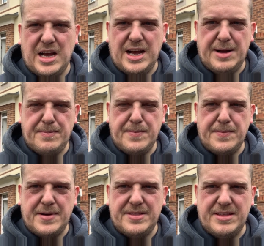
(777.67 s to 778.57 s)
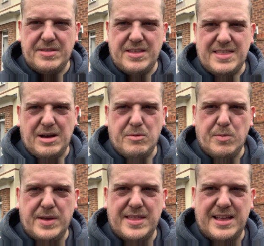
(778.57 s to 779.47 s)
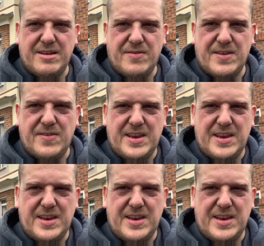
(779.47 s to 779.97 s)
and then that will be the end of this